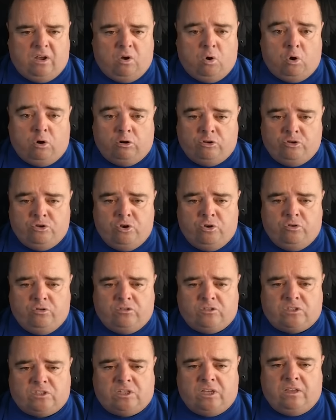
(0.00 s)
or
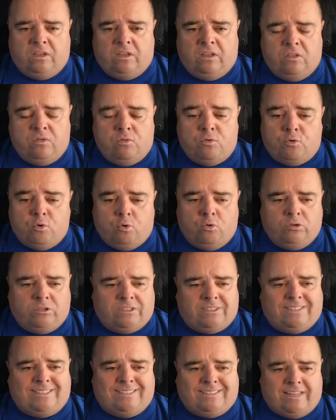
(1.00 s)
use
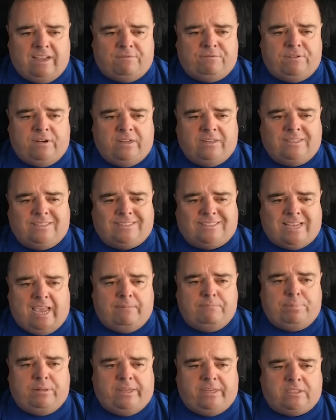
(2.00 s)
those different
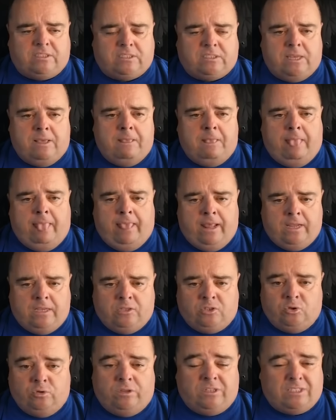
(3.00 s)
templates.
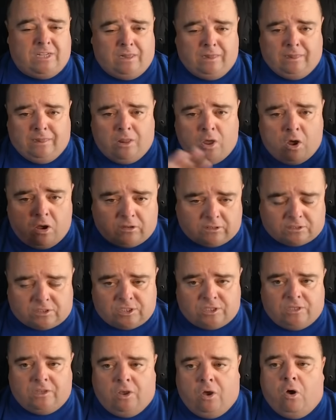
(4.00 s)
So there's a
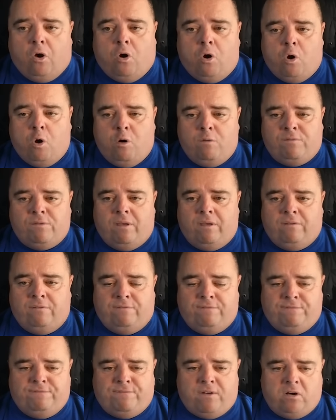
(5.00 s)
lot of
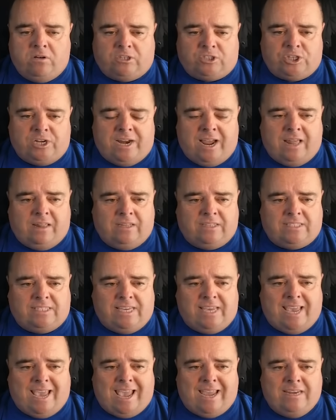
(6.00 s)

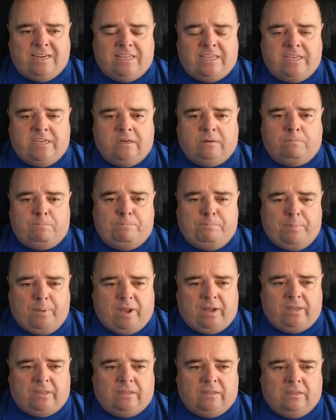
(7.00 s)
functionality in here,
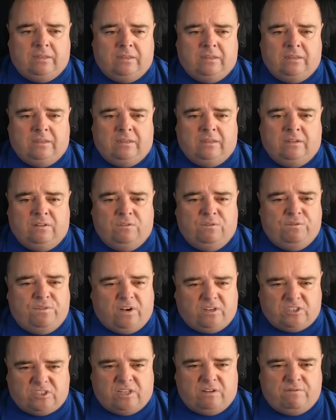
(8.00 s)
but
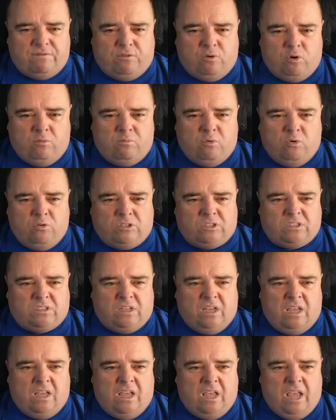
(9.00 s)
first and foremost,
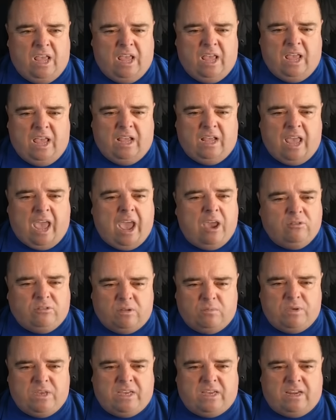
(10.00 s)
how
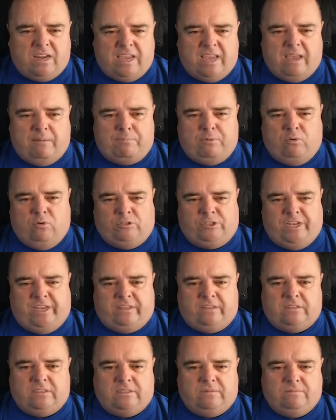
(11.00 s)
do we create a
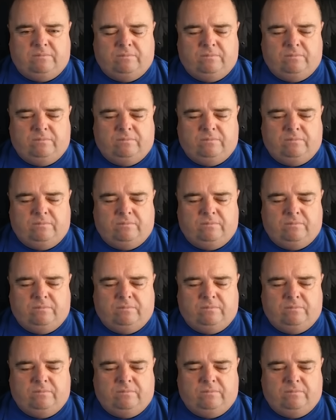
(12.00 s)
project?